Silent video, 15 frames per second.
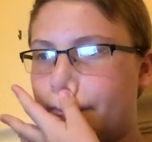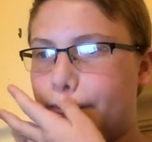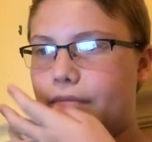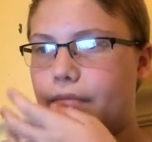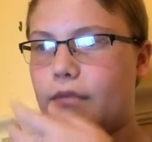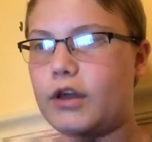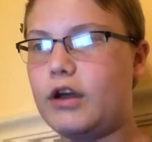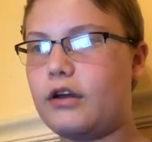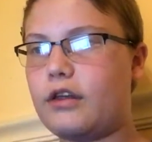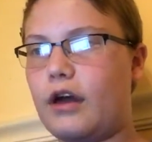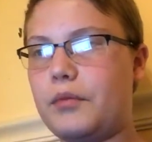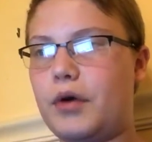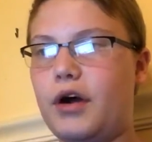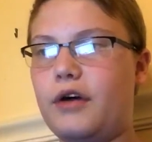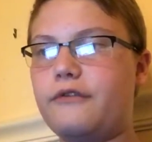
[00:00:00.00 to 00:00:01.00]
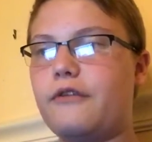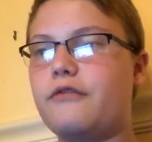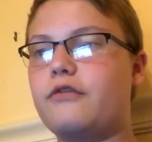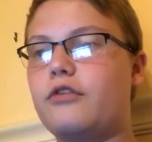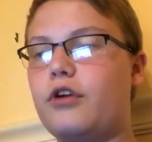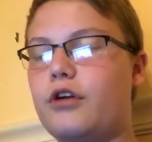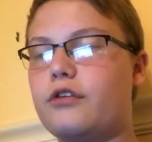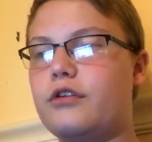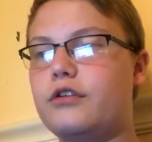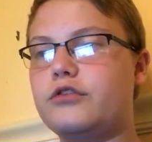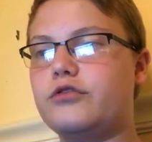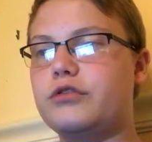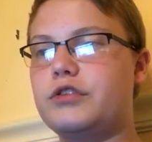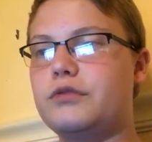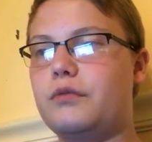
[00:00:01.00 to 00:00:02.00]
Because I'm off of cross country
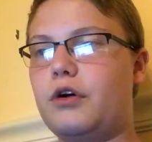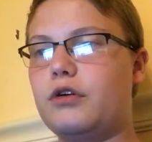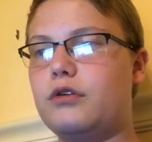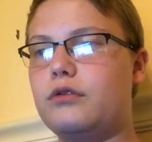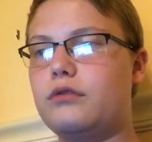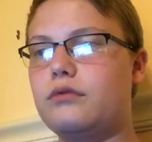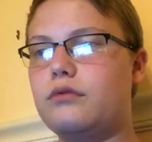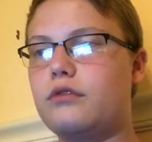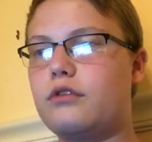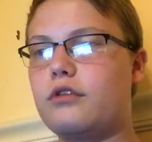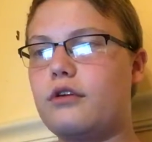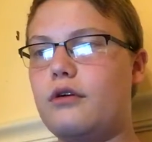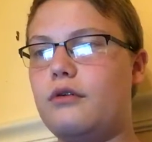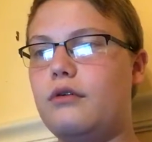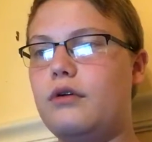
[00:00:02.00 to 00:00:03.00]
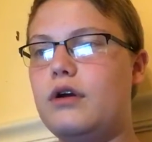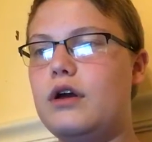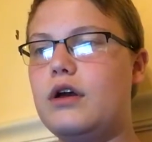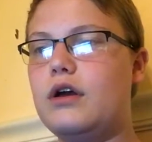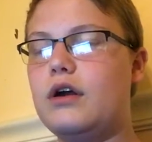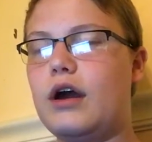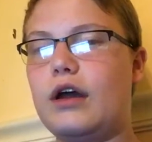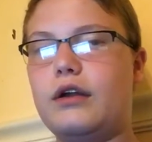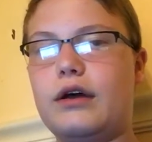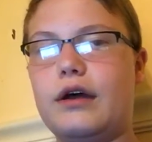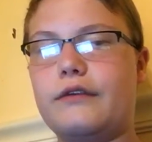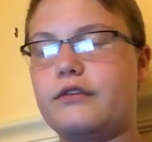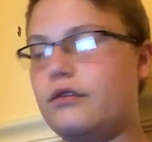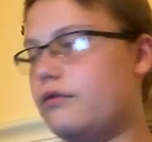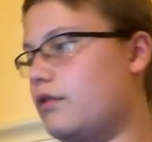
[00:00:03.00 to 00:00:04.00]
tomorrow. So, I don't have
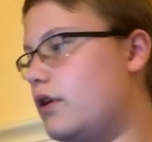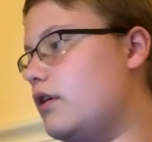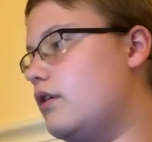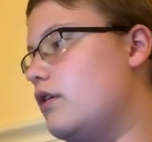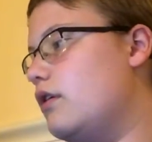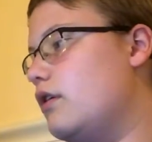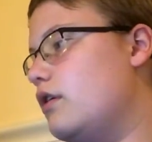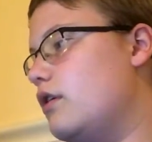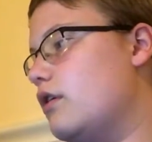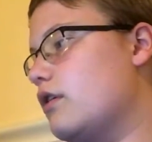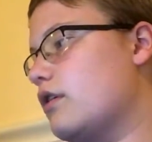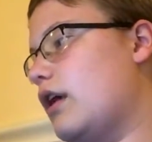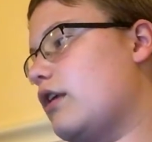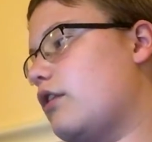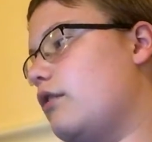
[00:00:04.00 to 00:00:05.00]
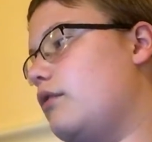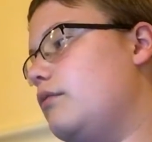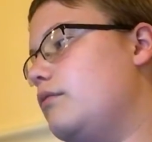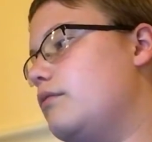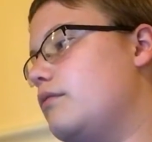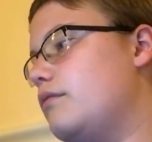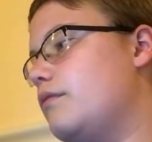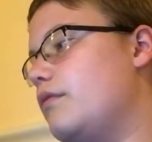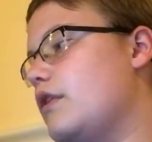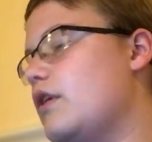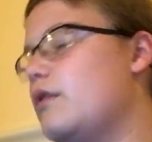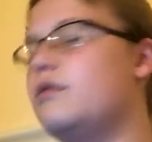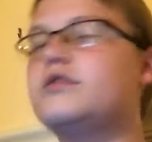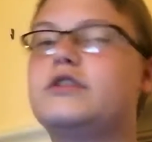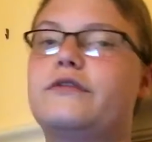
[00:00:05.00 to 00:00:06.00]
to run. Okay, so,
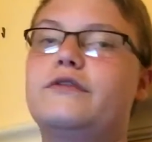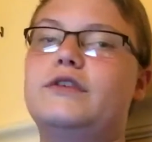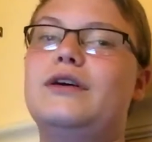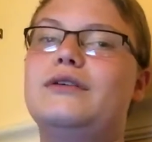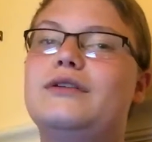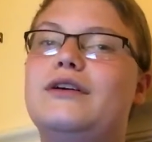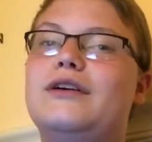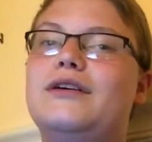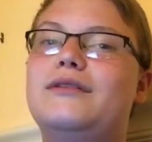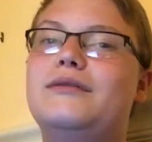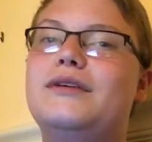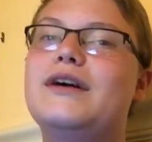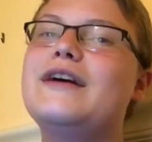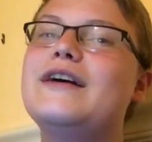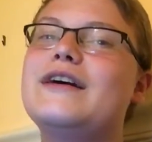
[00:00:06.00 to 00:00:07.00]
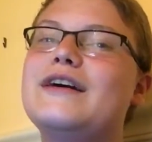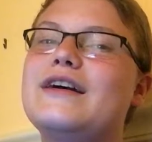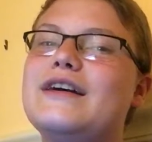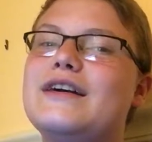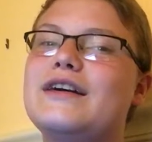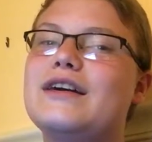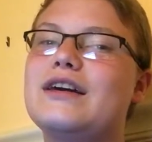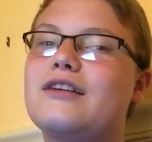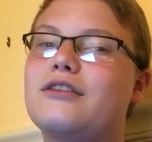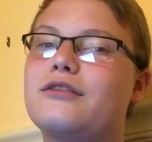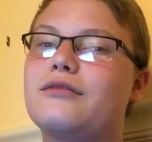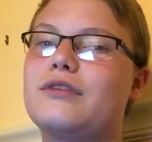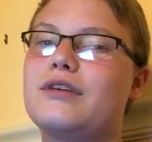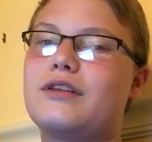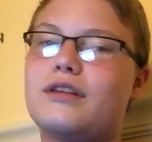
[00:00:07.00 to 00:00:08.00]
which if you don't know, is the
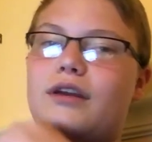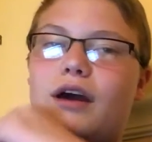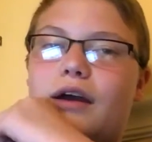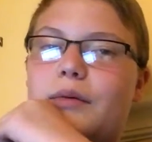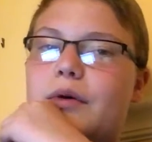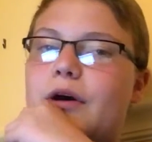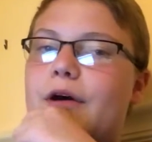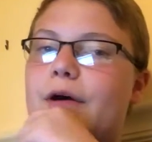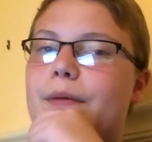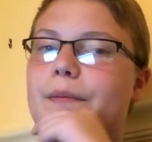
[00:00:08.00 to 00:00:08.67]
reason I'm